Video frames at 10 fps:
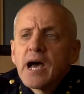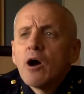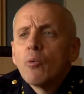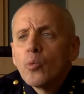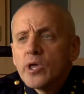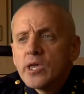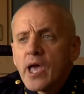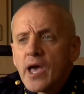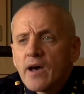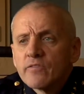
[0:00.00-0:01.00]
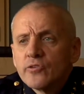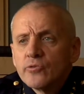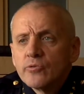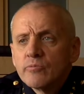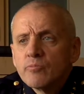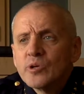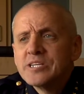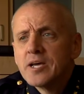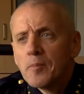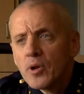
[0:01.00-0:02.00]
Now we have to
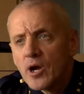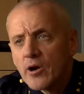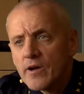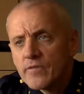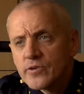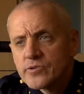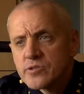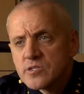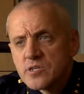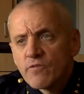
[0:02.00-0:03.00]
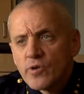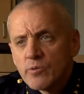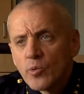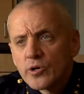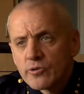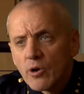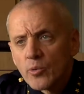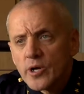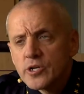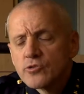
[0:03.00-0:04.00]
redouble our efforts, as if we weren't
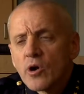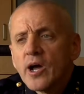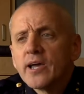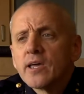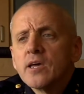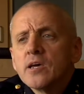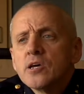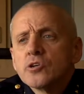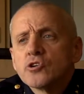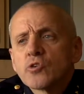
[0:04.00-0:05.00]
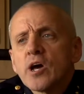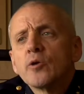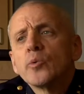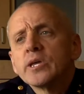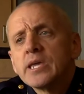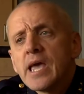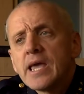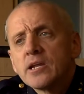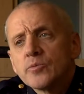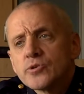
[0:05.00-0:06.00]
already trying, to try to
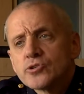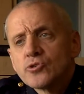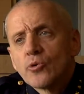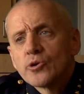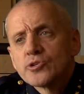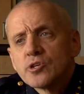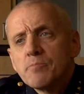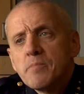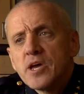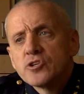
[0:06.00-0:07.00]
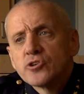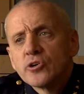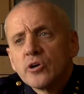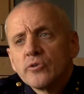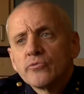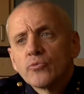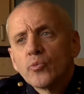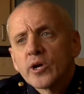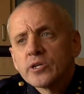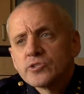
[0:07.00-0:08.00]
regain and restore some measure of
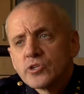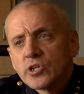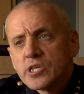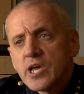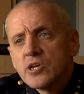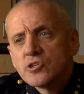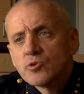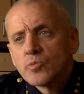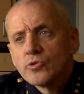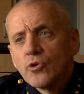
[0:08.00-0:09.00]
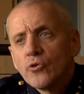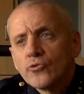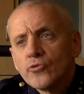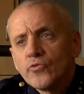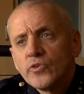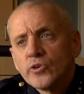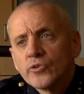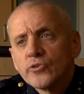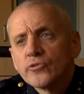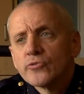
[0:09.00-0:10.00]
reconciliation with those who
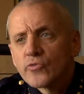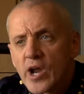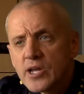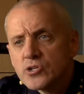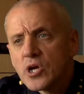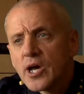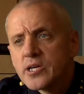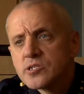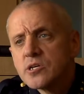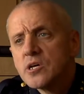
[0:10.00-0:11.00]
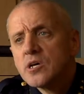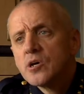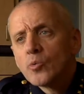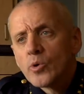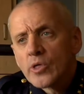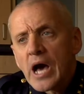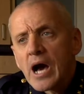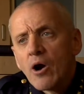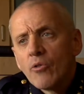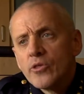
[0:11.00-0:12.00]
feel disenfranchised with
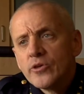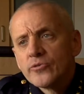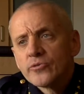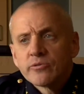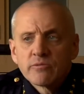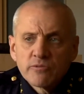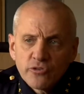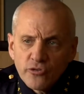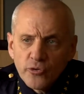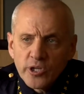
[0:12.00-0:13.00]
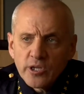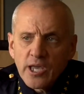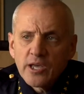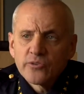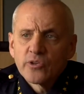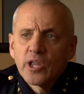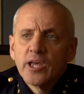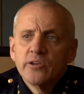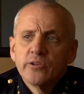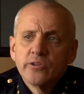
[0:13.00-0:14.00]
how this shooting has
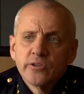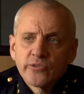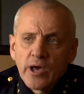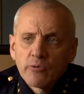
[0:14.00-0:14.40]
led to this